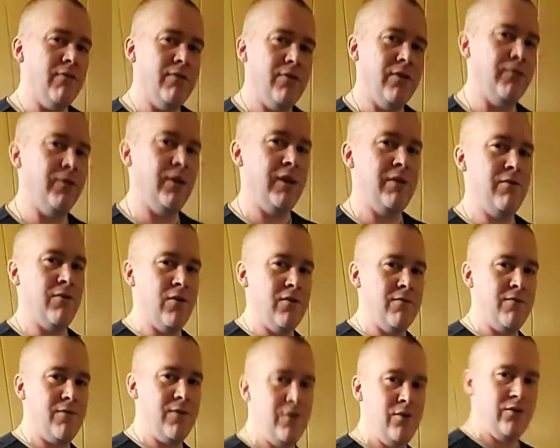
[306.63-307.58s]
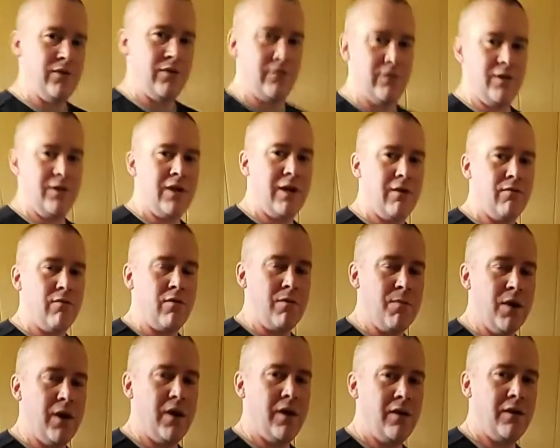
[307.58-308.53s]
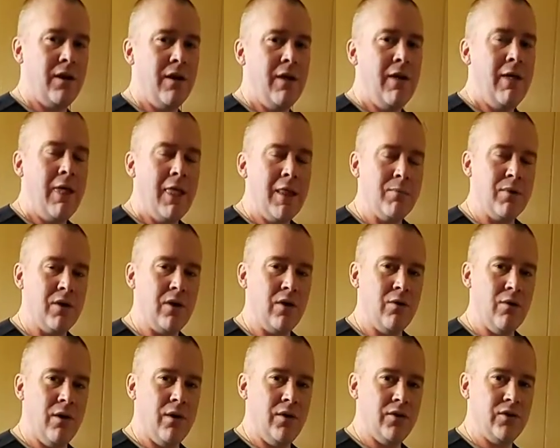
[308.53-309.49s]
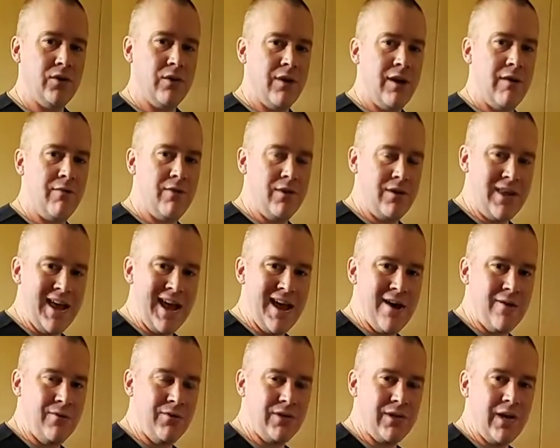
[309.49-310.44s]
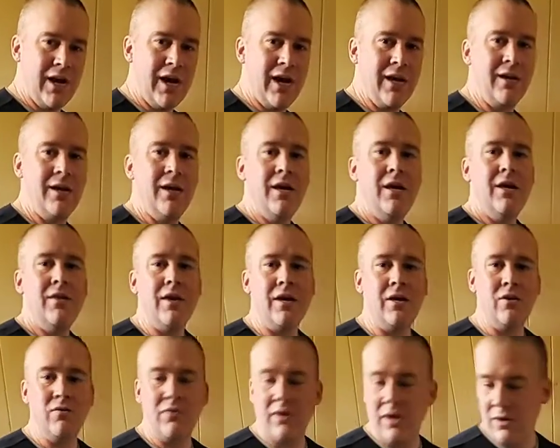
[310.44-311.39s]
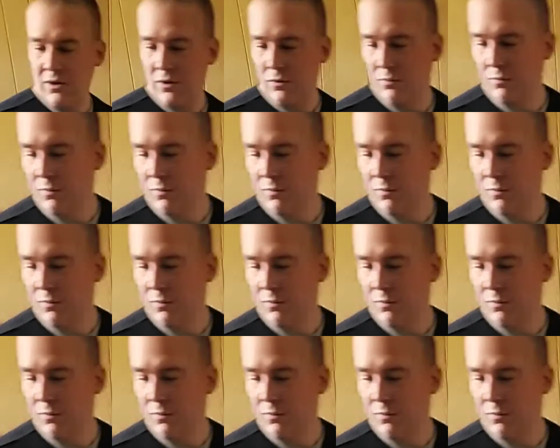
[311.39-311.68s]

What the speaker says: The flavor infuses into every bite, but you also have the downside that you tend to